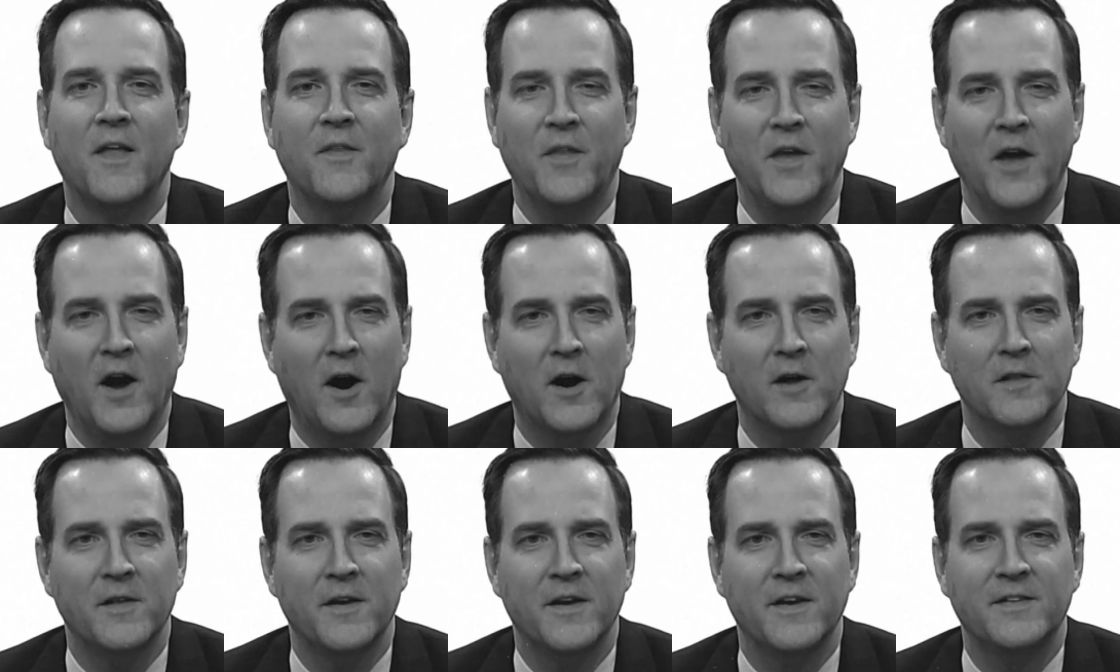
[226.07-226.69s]
They
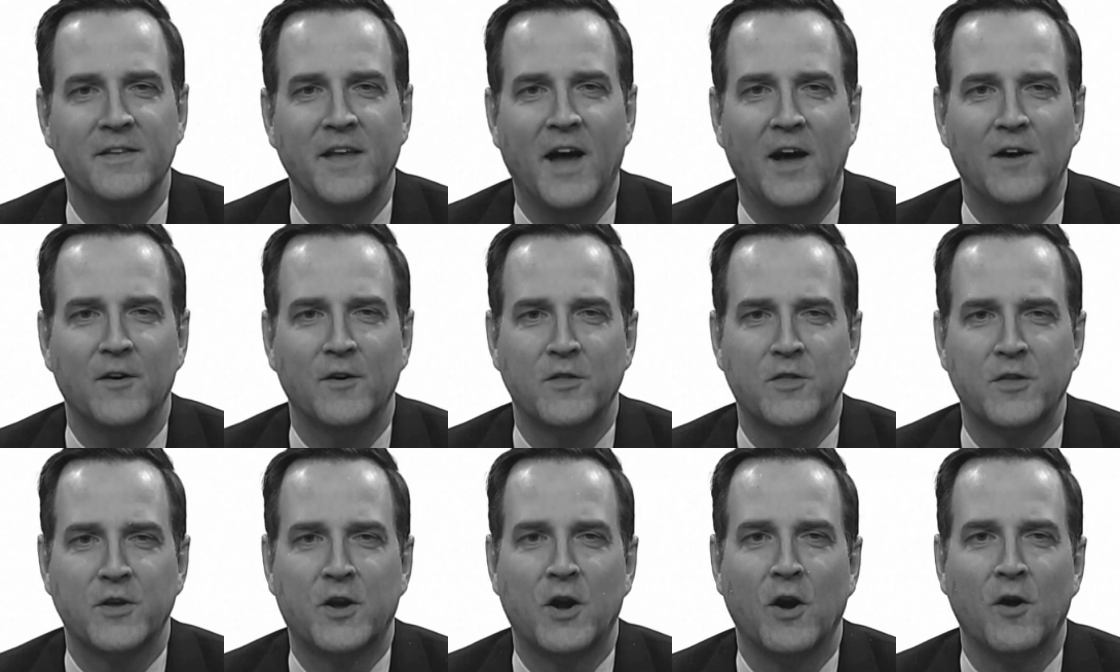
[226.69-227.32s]
hardly
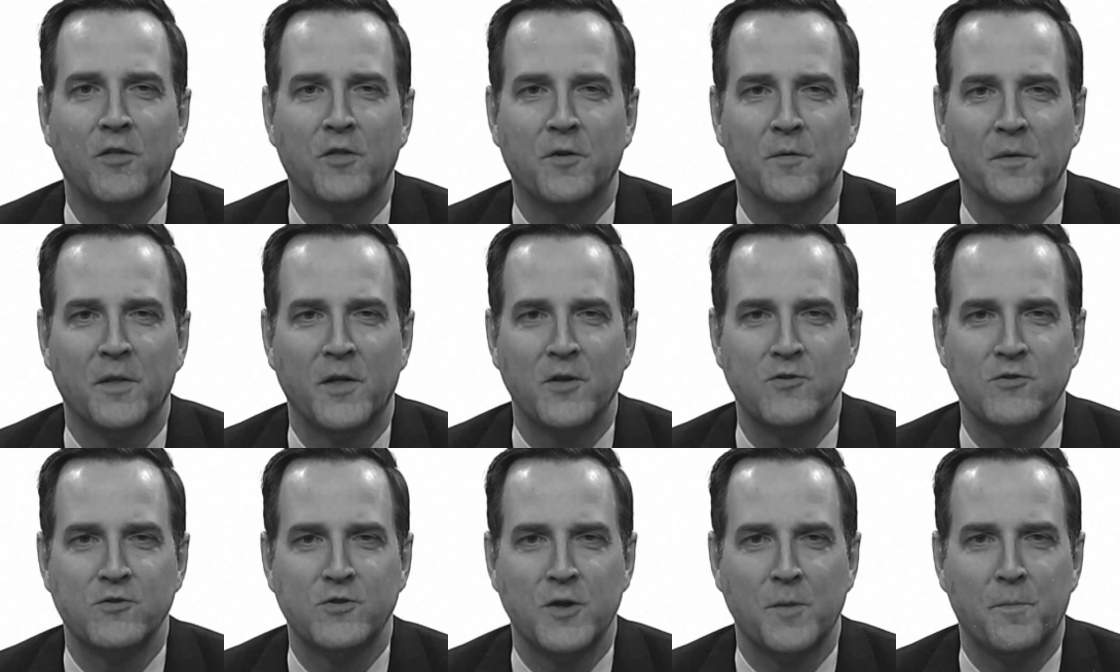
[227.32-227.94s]
acknowledge the cozy
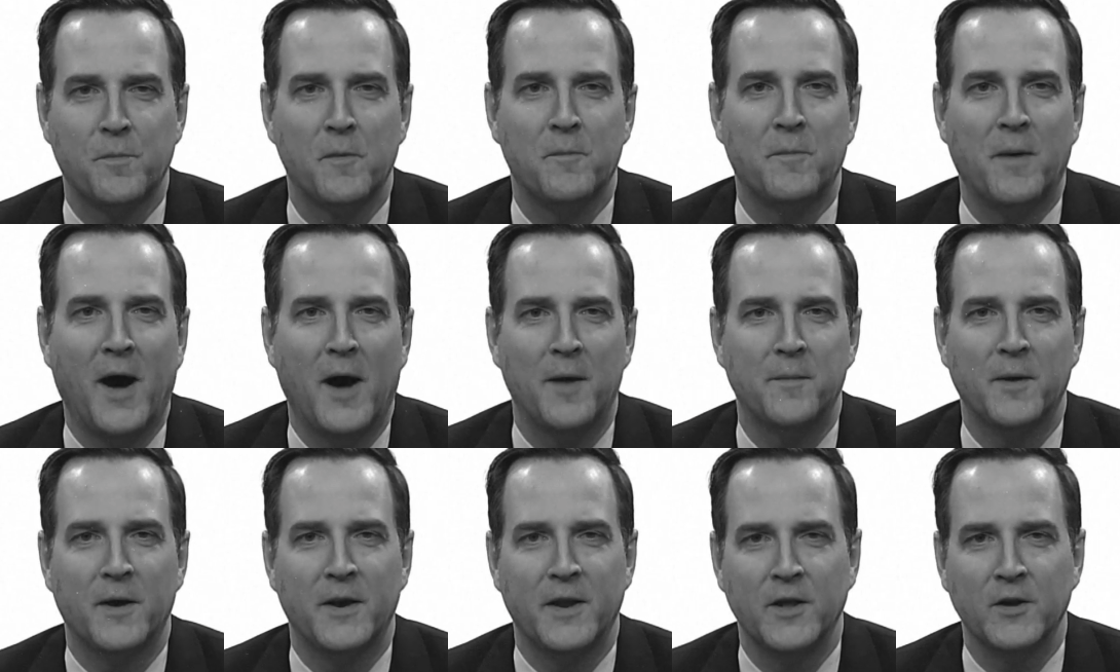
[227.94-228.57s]
relationship
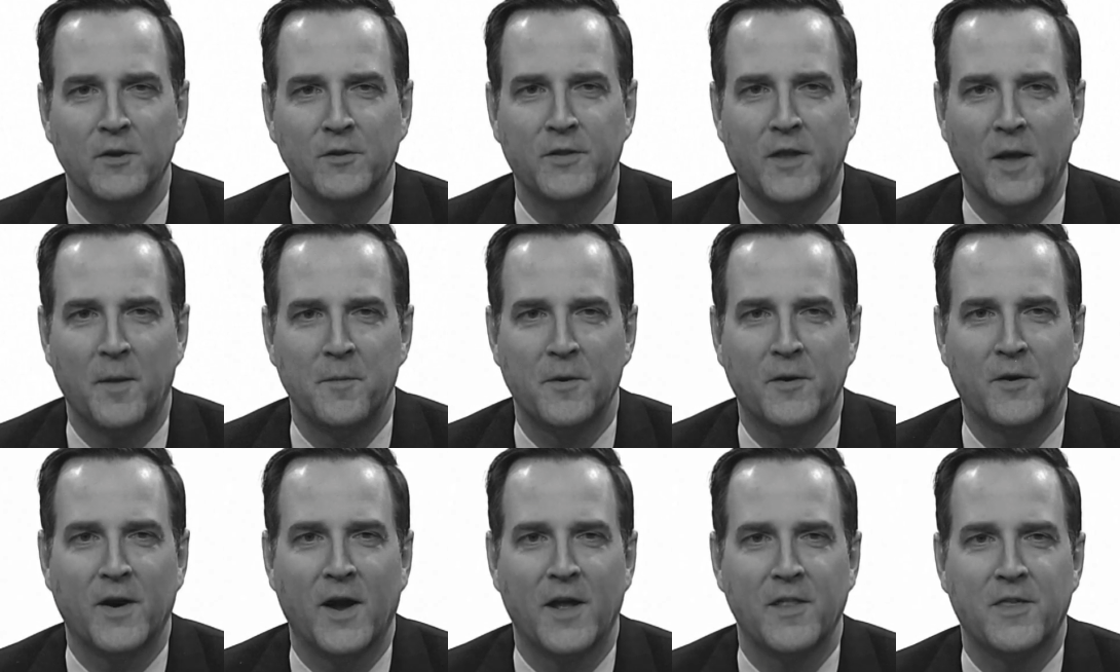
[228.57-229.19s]
Obama and Hill
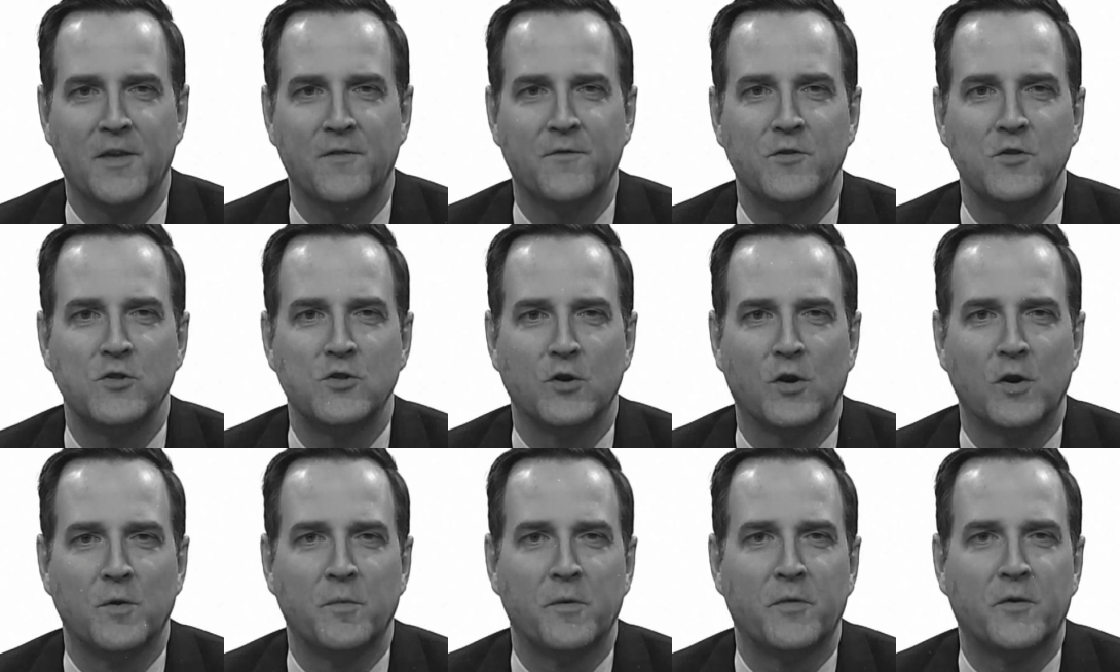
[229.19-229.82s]
Democrats have
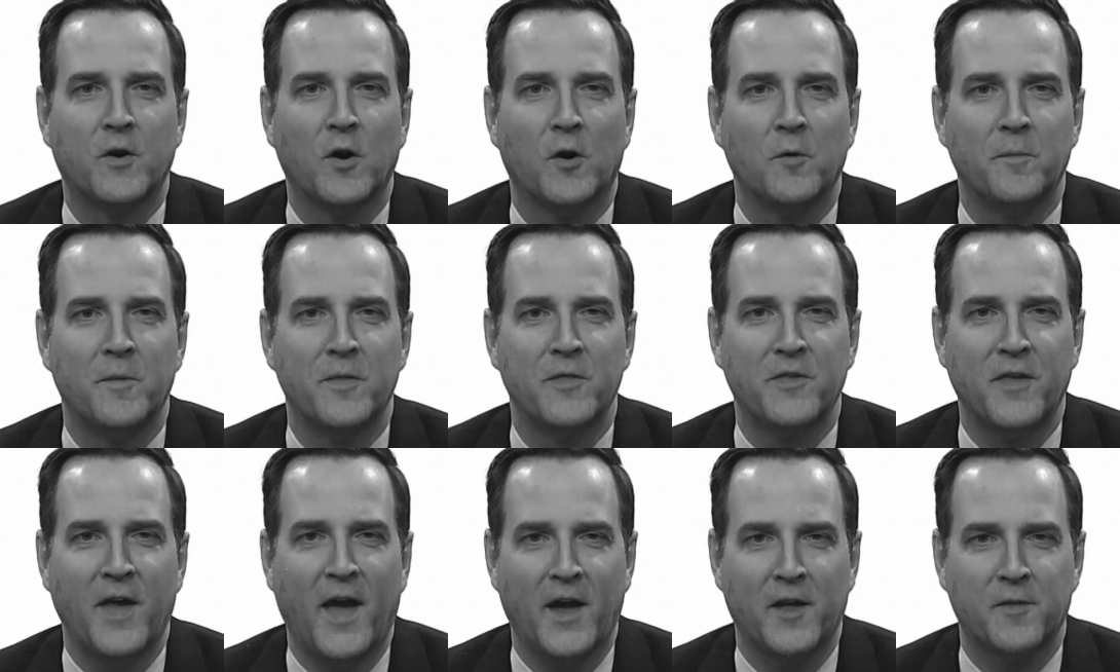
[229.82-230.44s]
enjoyed with
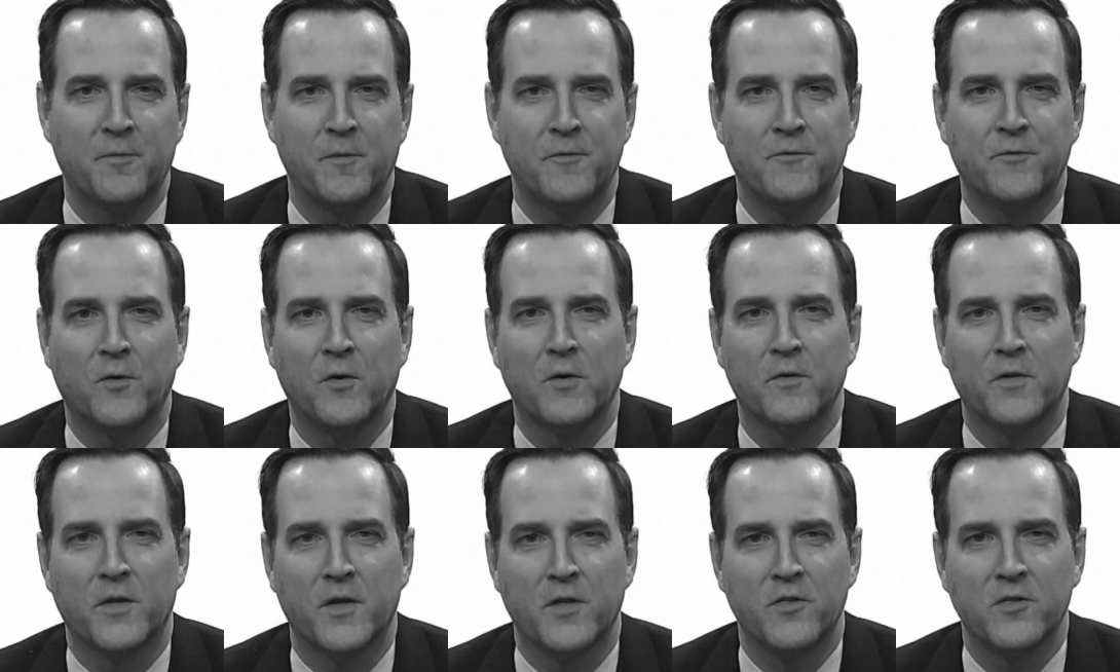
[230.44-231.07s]
Goldman Sachs
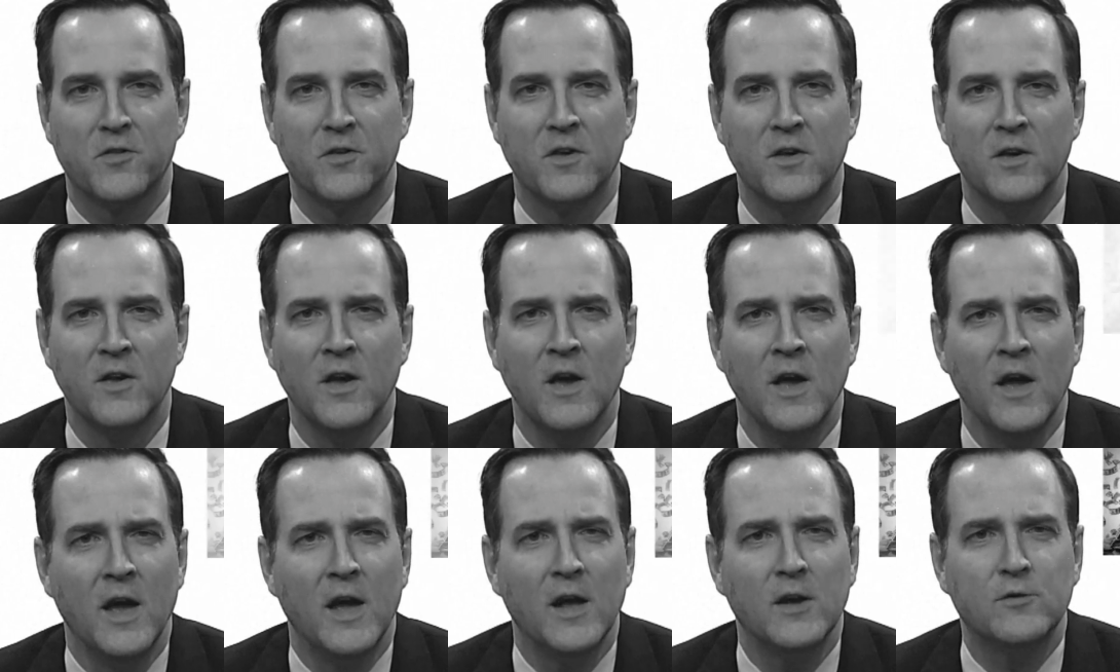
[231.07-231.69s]
before this
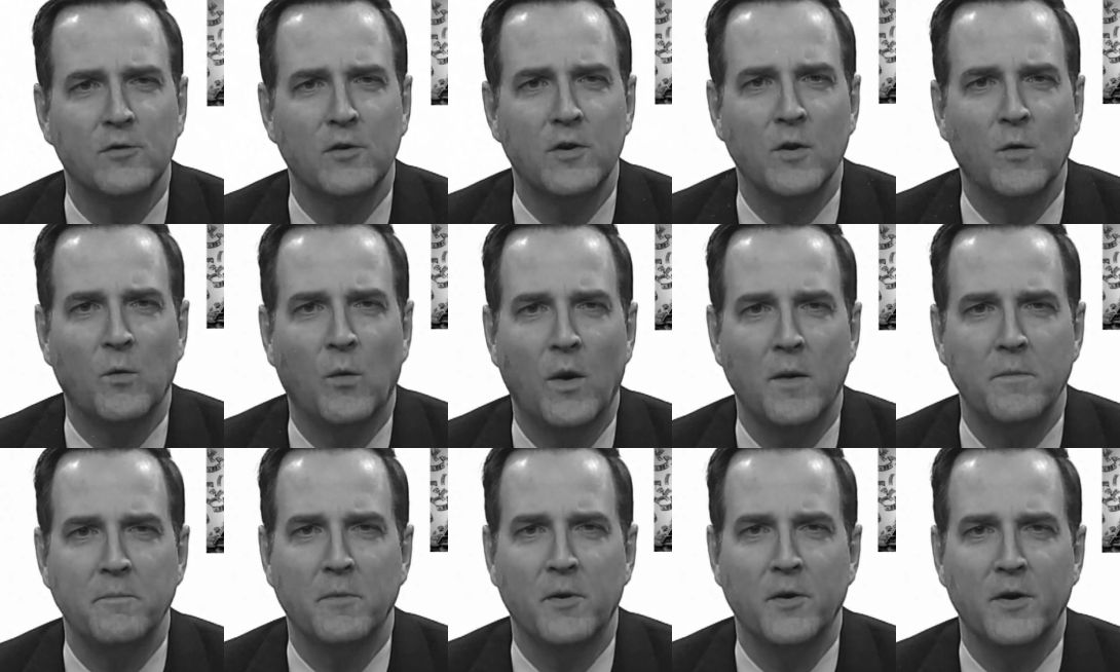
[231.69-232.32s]
including
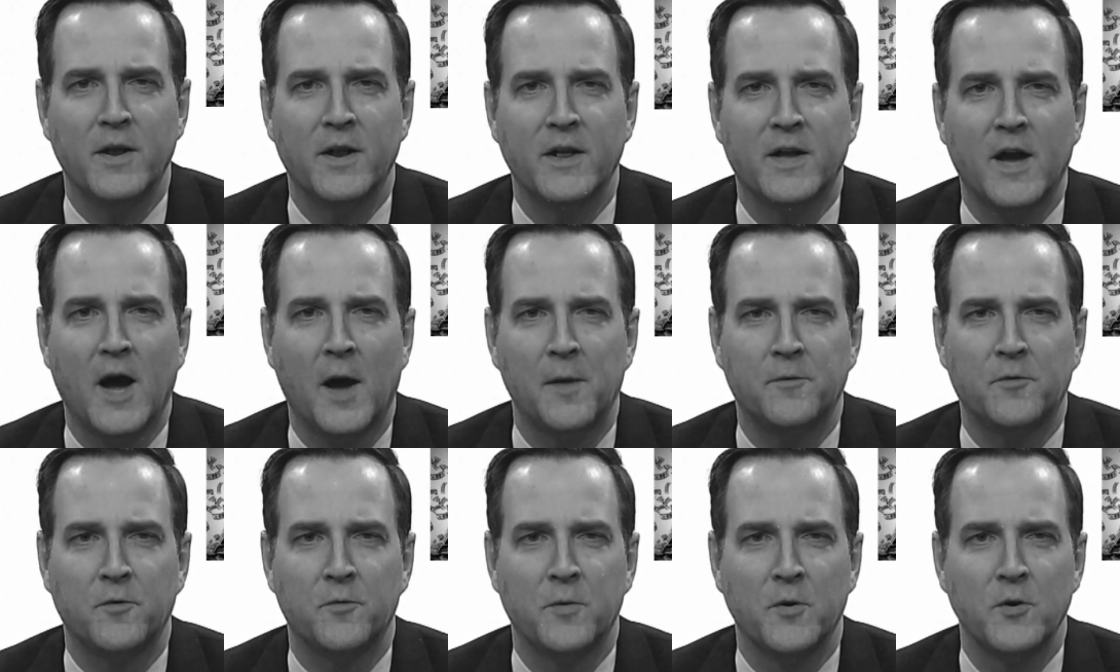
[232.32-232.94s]
$1 million in
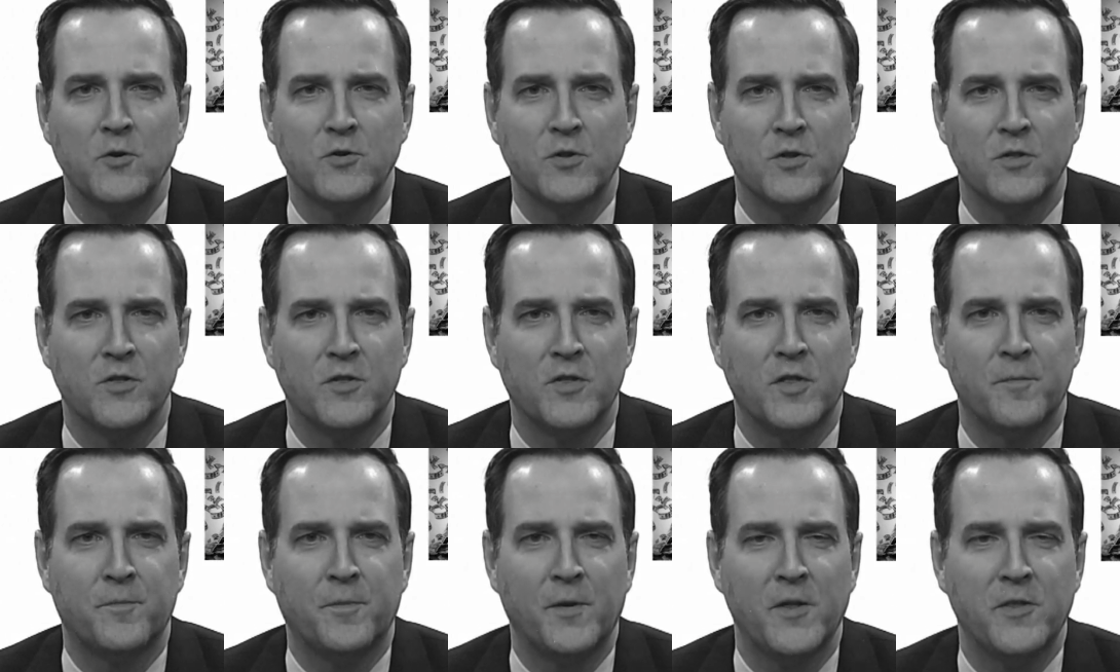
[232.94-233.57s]

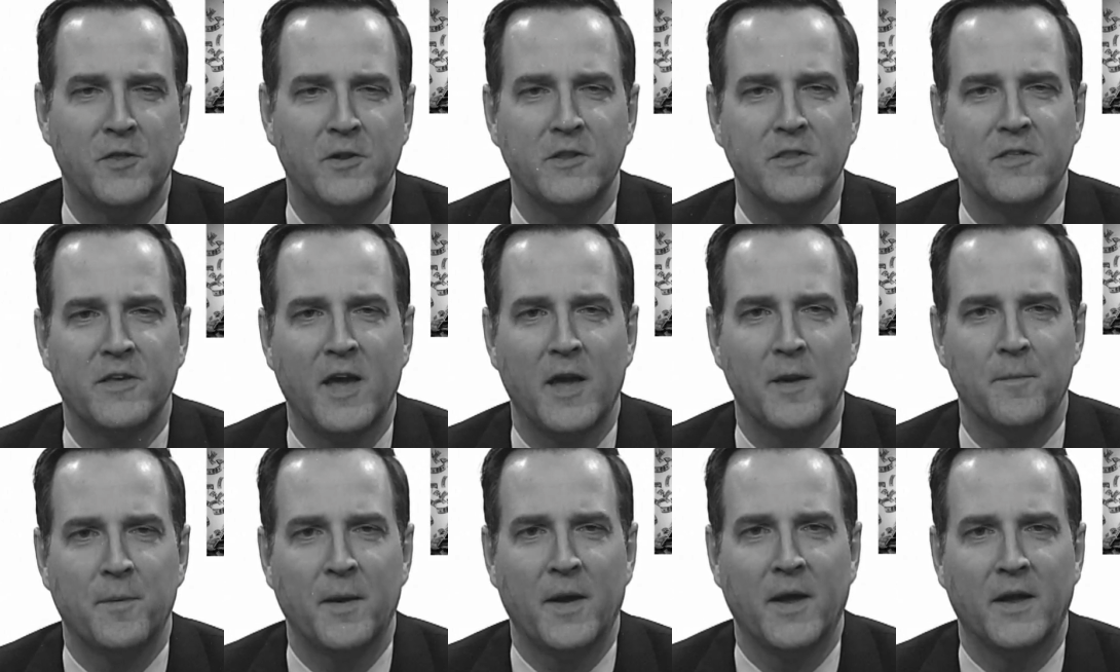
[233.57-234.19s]
contributions to the president's
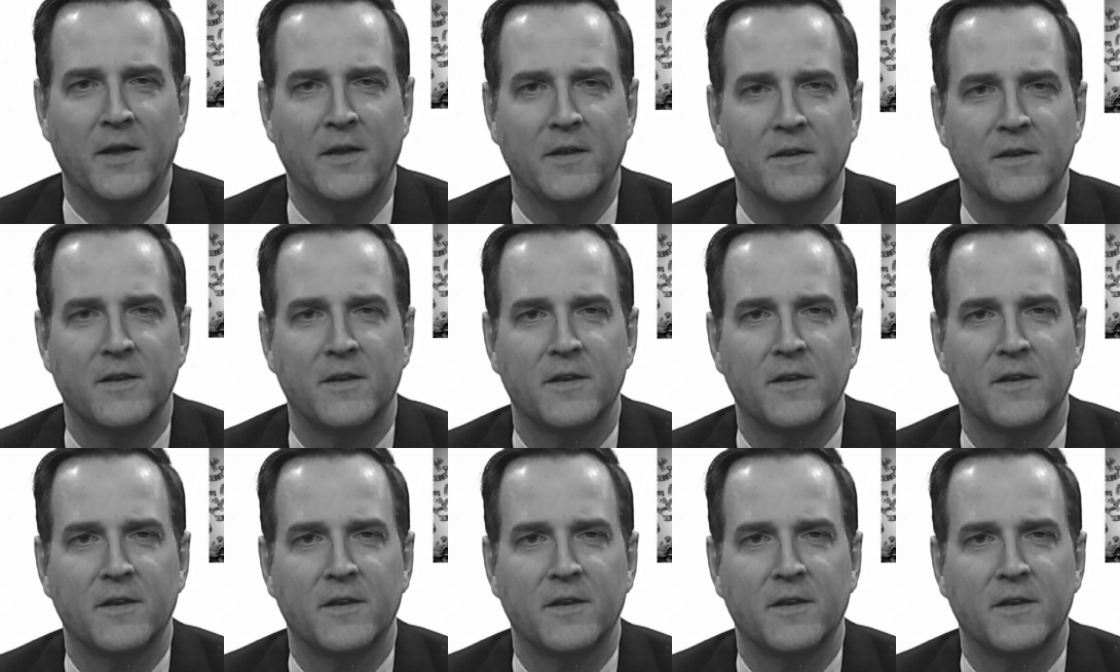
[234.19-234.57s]
campaign.